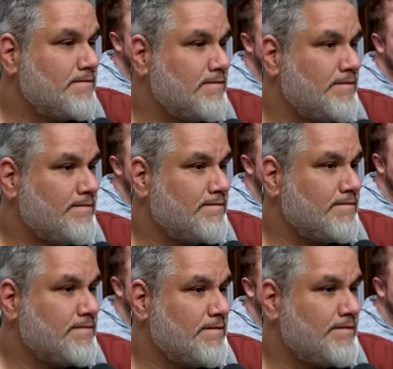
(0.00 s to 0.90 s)
Game.
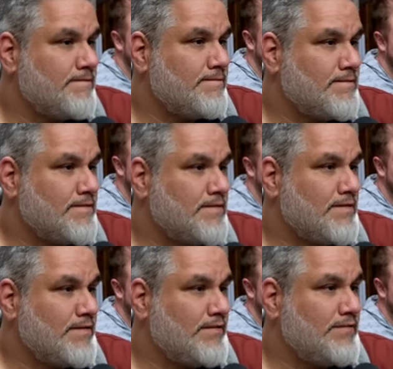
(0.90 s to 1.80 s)

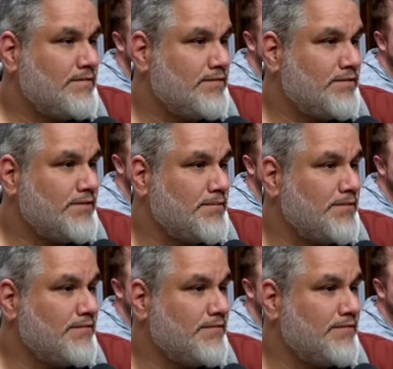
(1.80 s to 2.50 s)
Stupid